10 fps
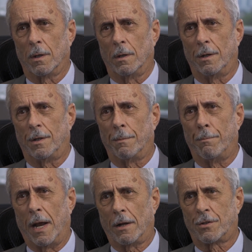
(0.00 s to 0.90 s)
It did
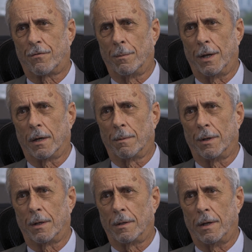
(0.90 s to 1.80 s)
bounce from there,
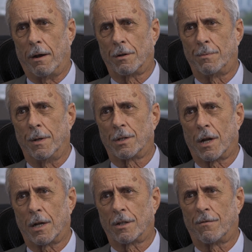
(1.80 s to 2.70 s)
but now it's been as
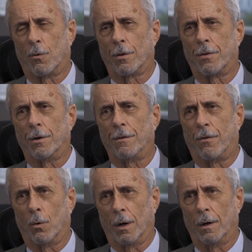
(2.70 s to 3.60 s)
high as
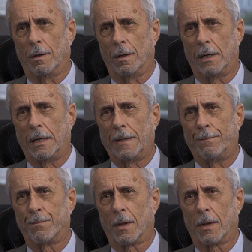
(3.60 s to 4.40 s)
4.34.